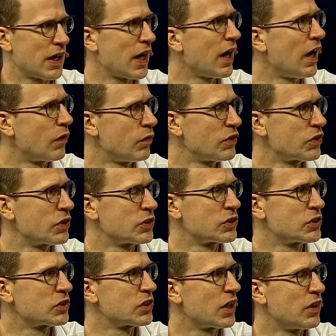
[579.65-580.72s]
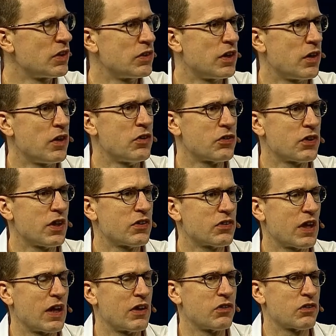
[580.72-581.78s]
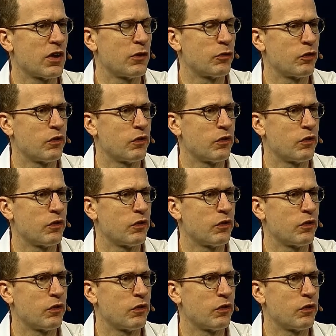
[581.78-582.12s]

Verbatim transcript: AI researchers, there, there is the sense of,